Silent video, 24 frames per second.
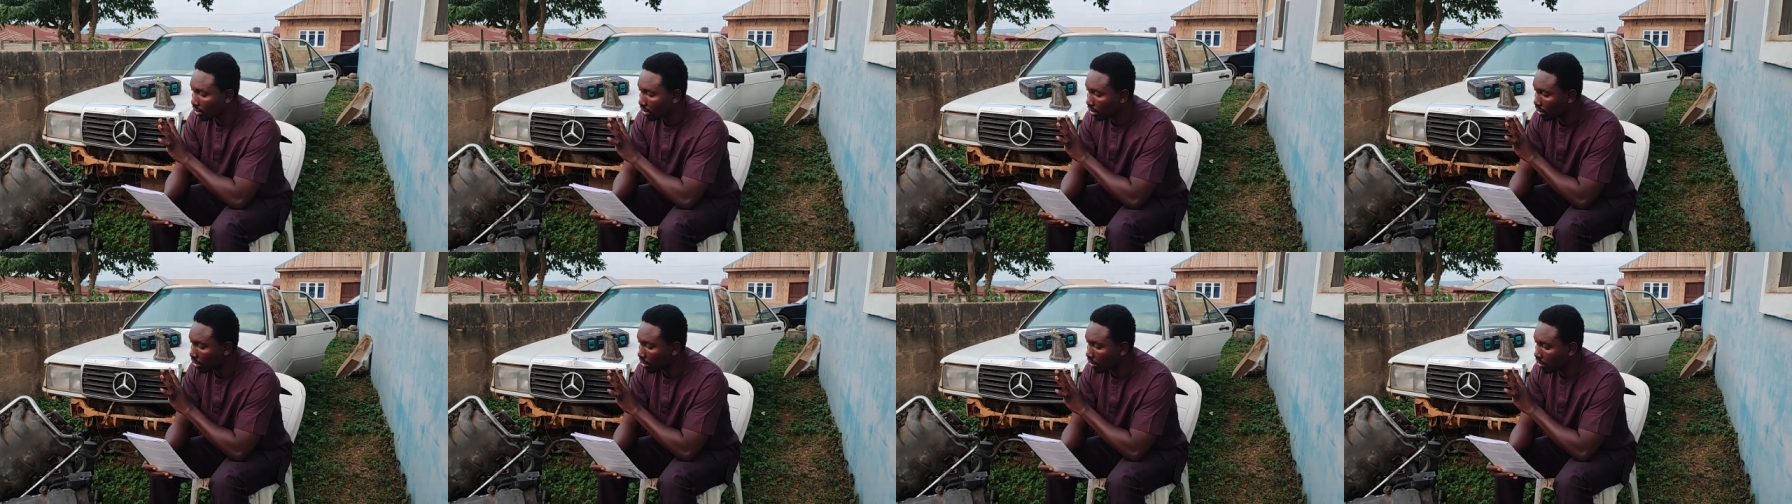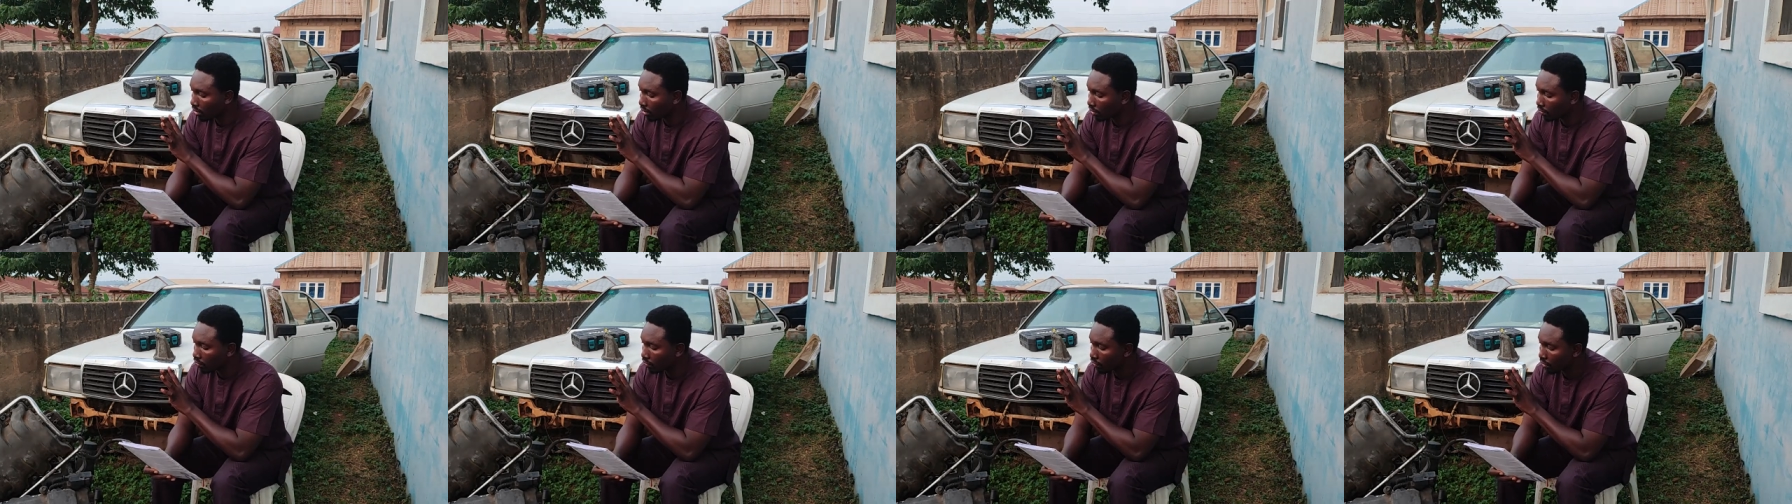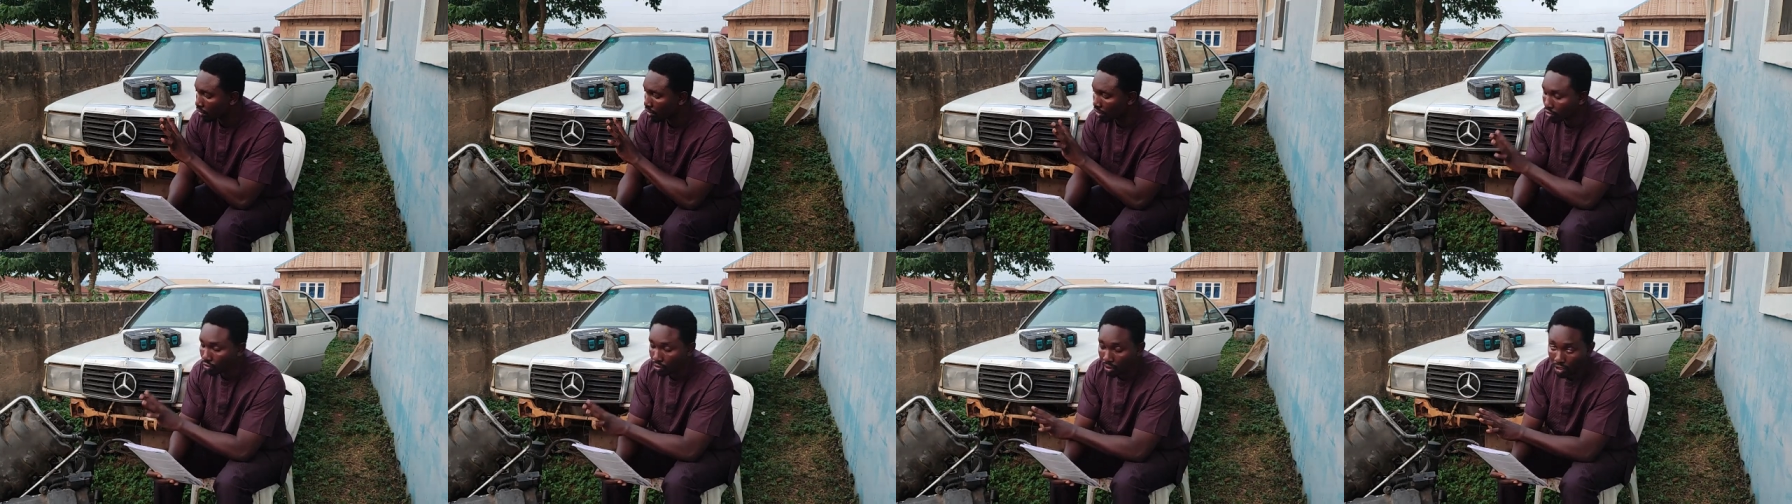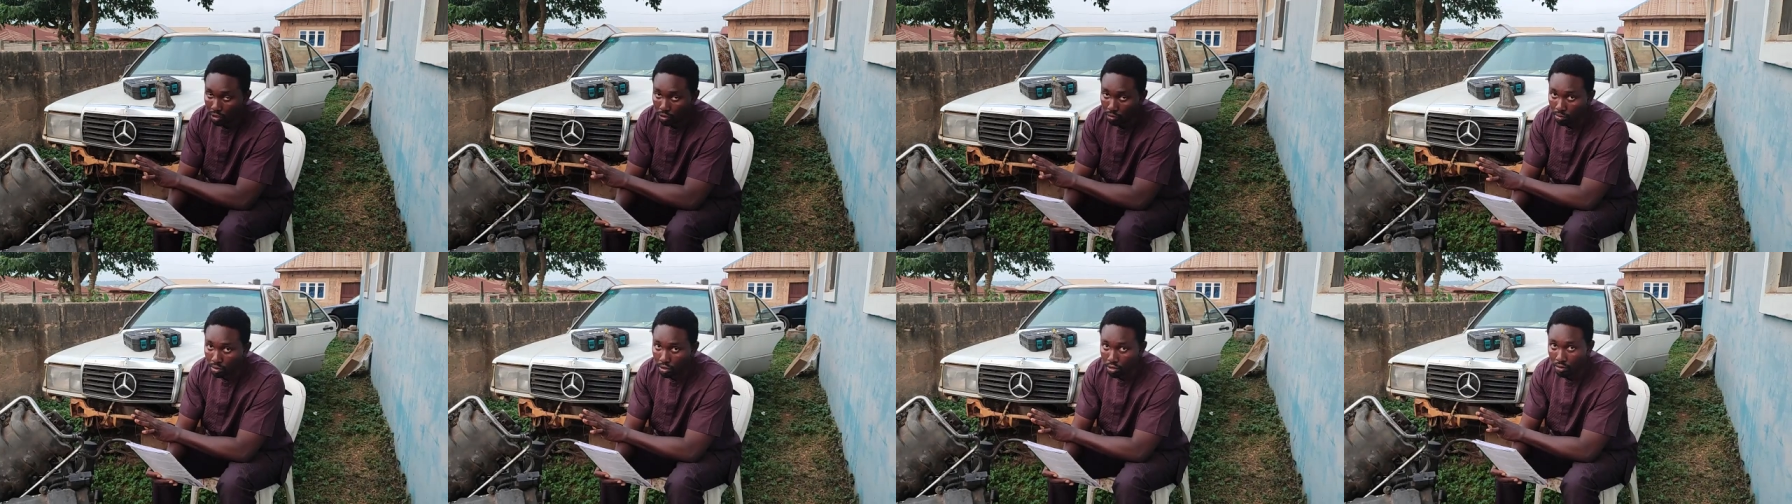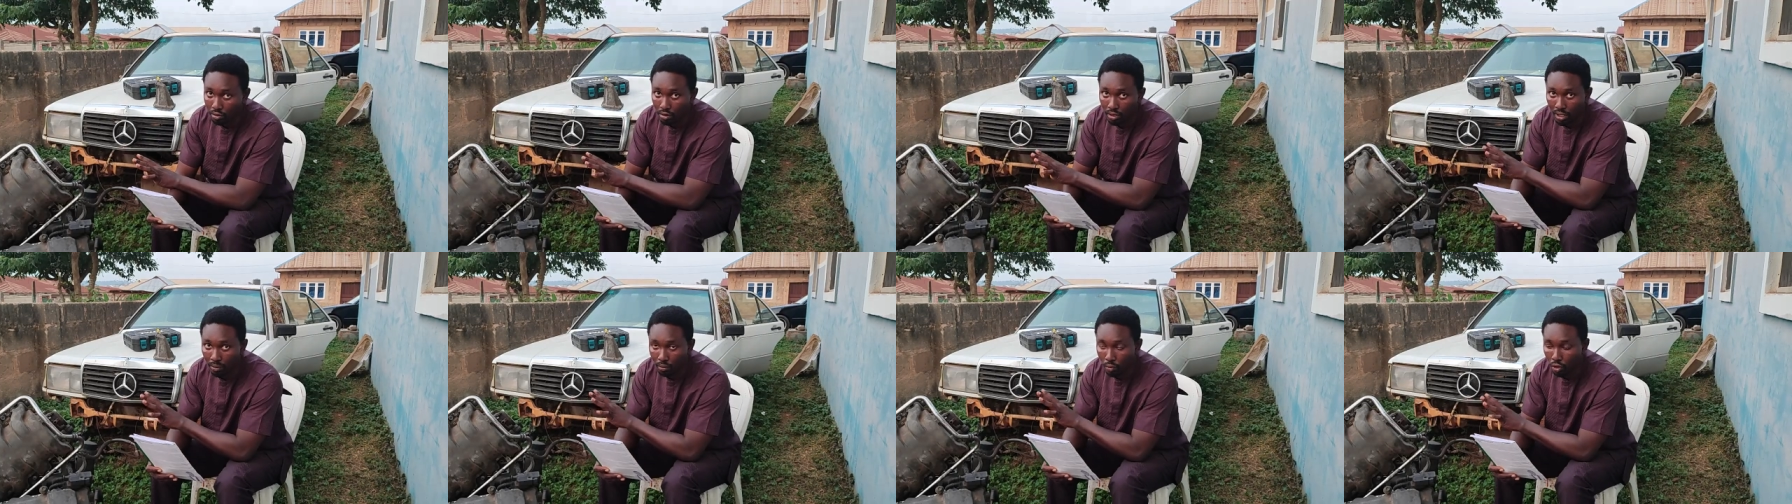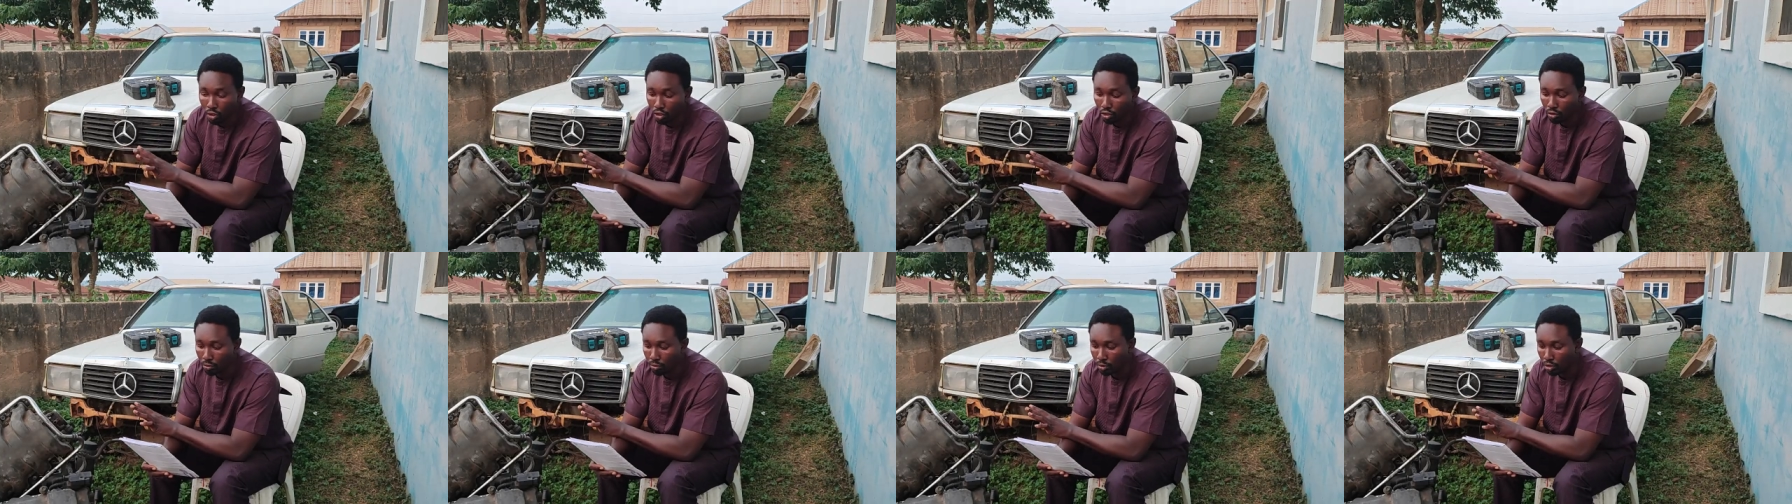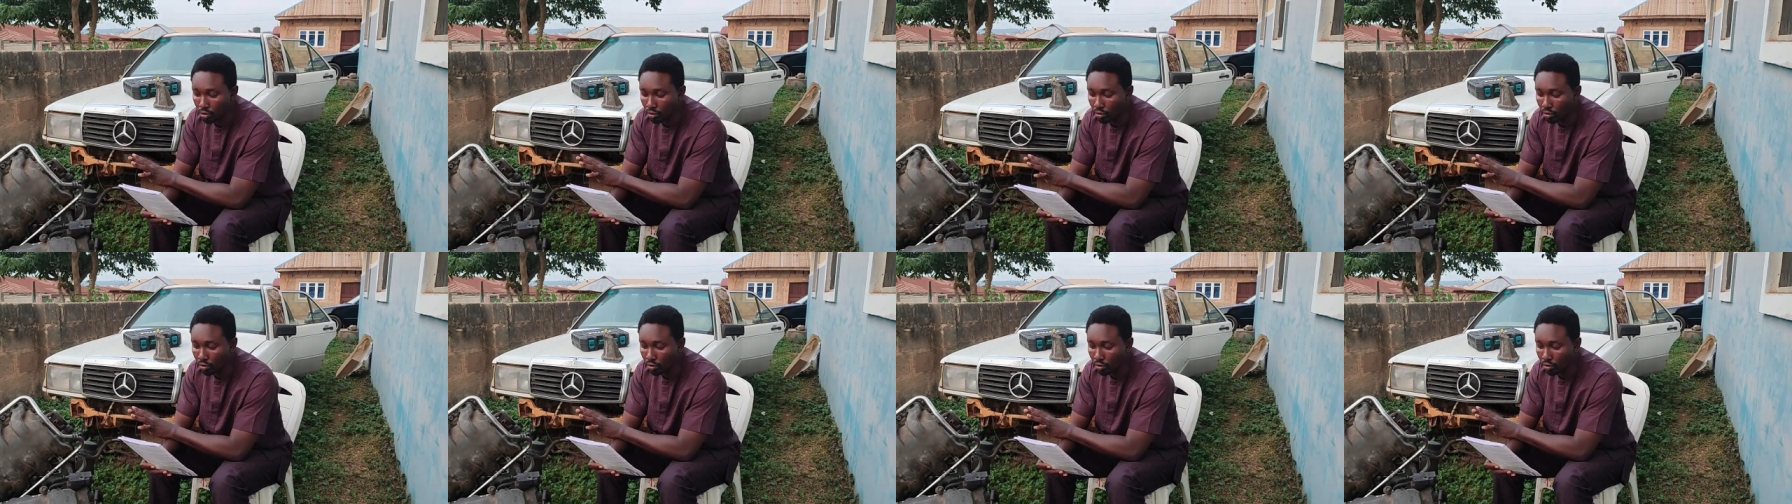uh, for the transmission I'm going to be